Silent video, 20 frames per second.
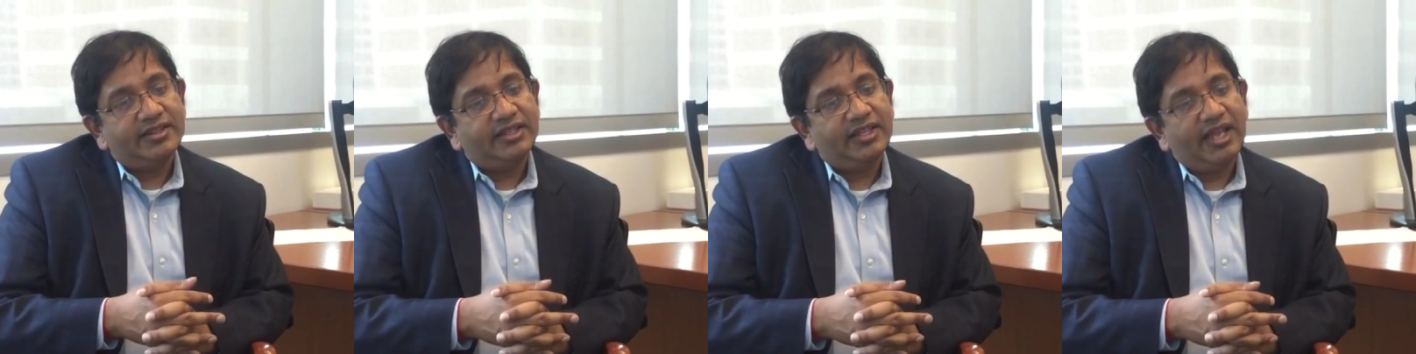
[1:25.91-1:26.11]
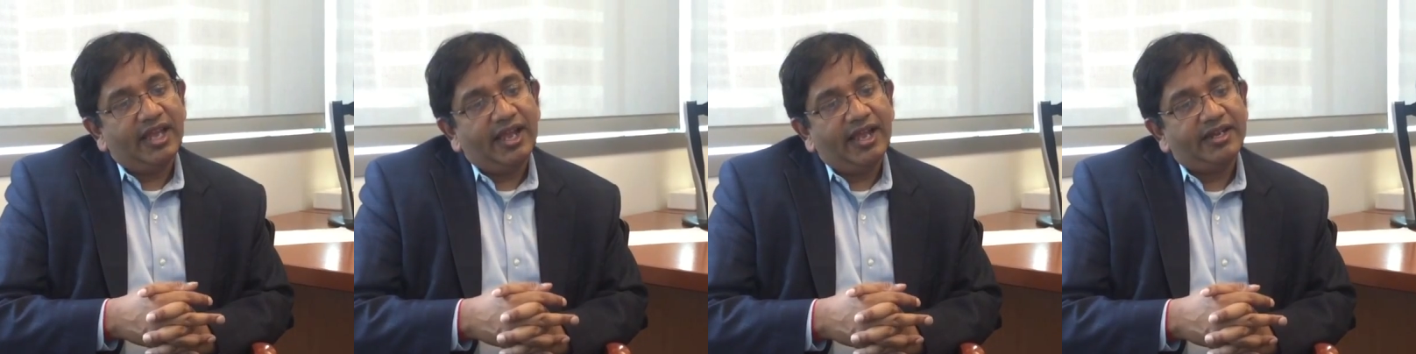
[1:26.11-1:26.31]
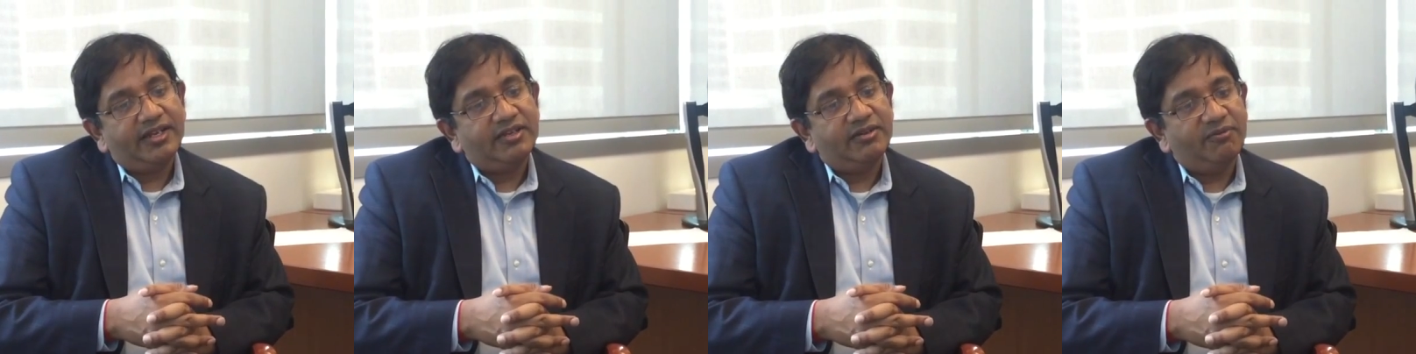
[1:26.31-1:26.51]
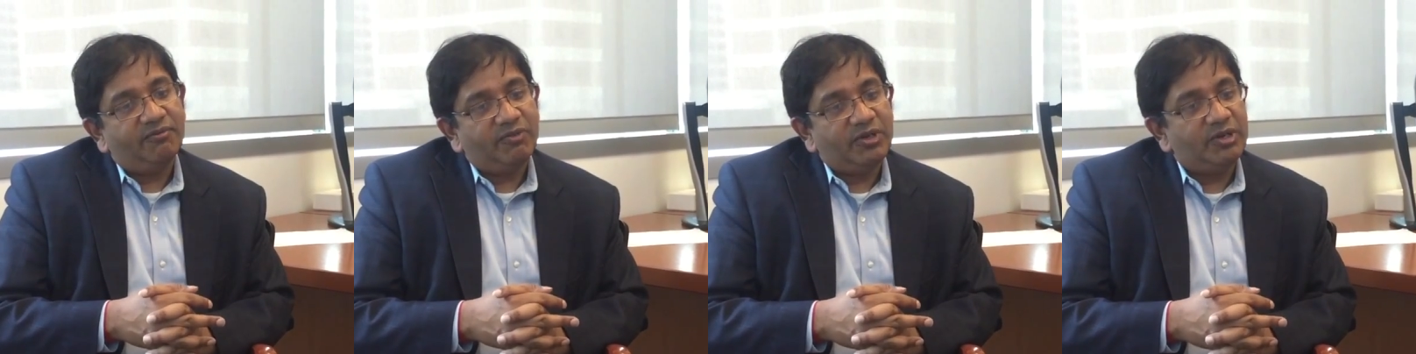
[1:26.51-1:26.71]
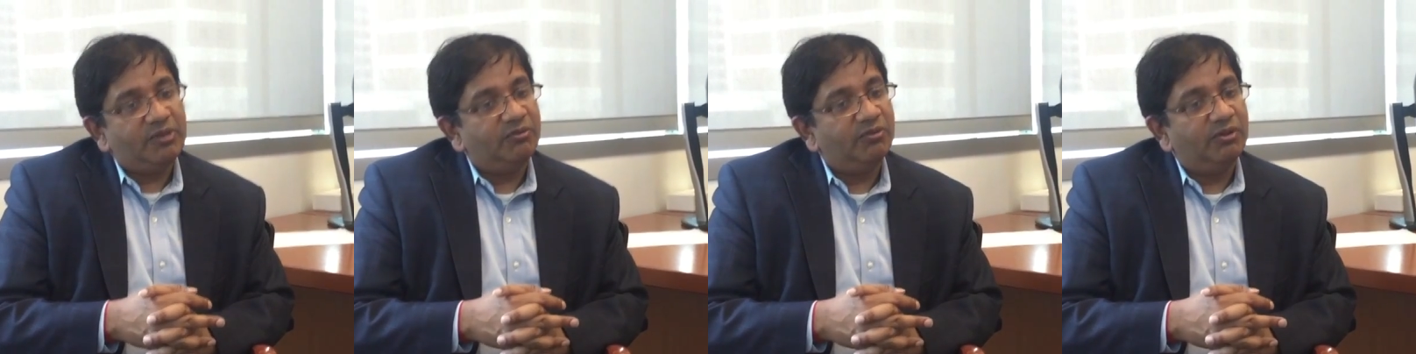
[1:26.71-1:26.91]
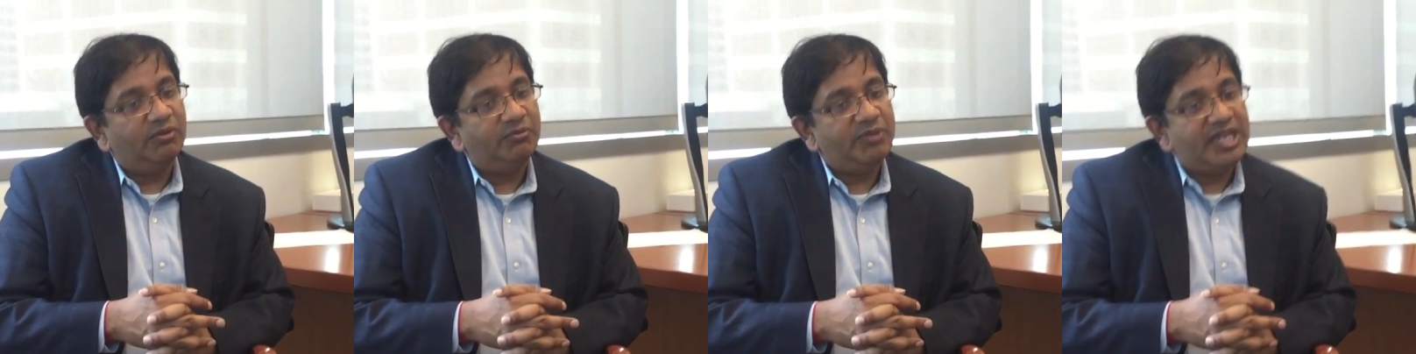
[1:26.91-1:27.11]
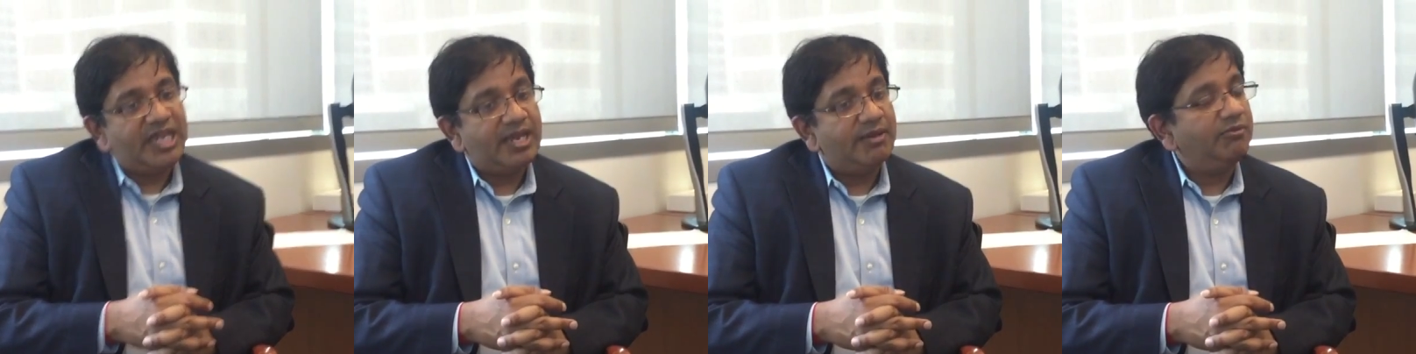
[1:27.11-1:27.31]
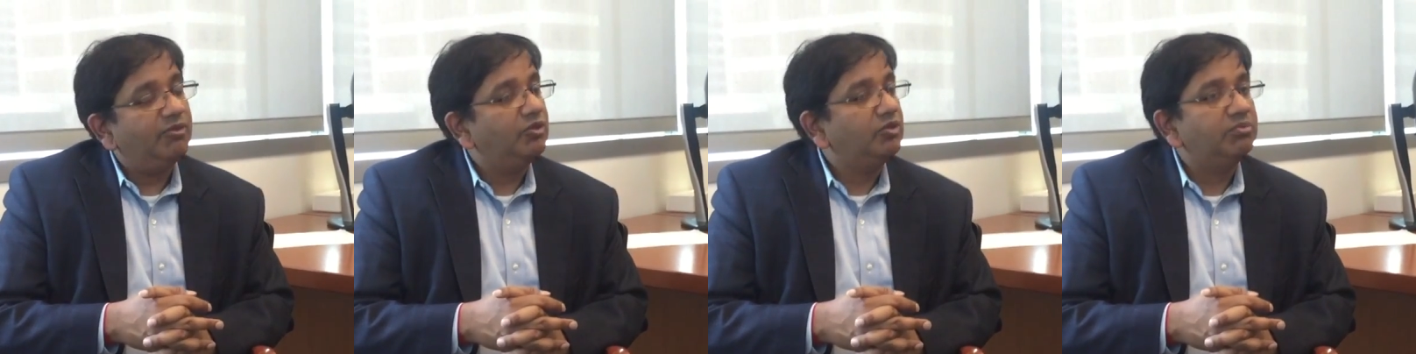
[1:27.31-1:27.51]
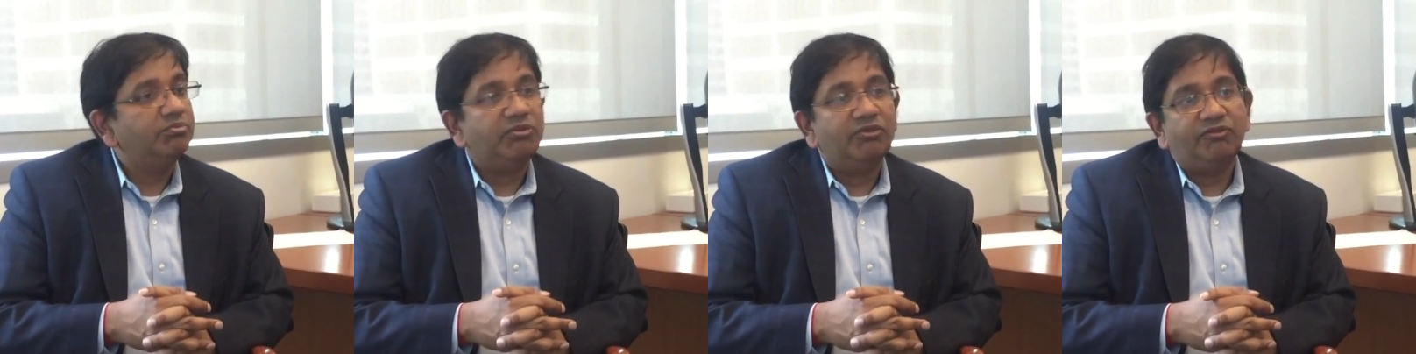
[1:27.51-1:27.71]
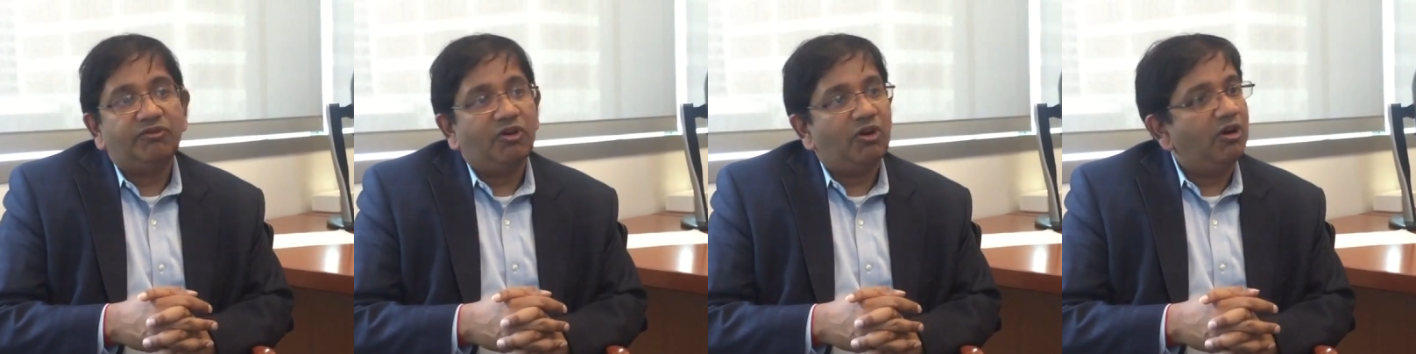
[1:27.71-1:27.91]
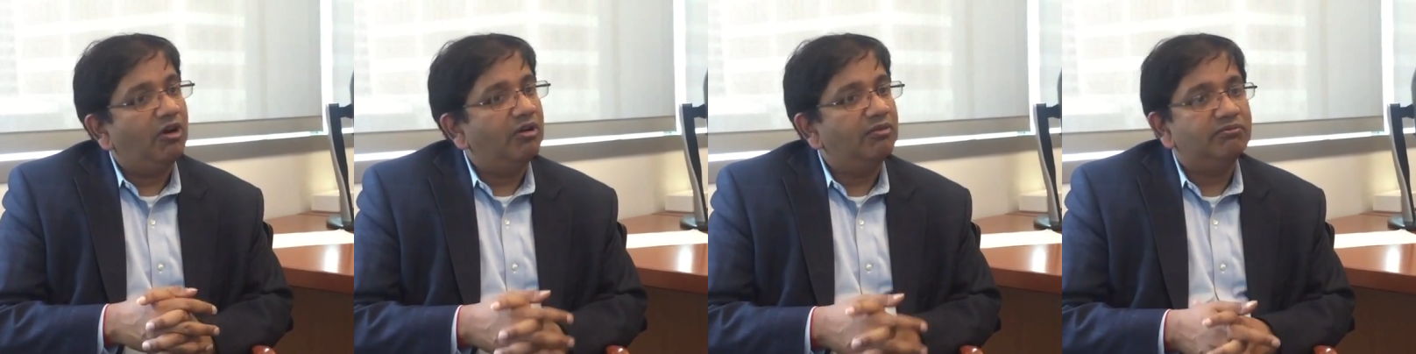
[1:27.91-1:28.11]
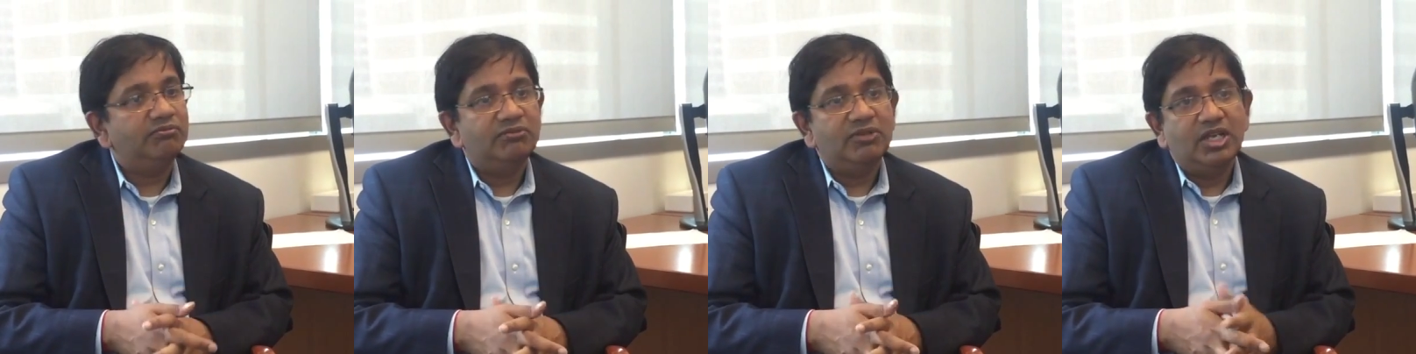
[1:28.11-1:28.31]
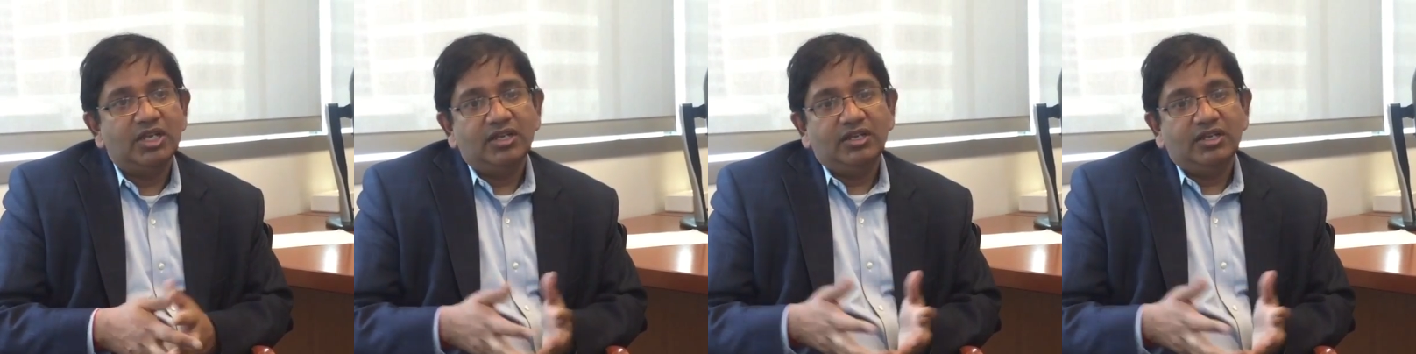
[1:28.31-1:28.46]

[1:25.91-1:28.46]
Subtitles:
that we will be able to perform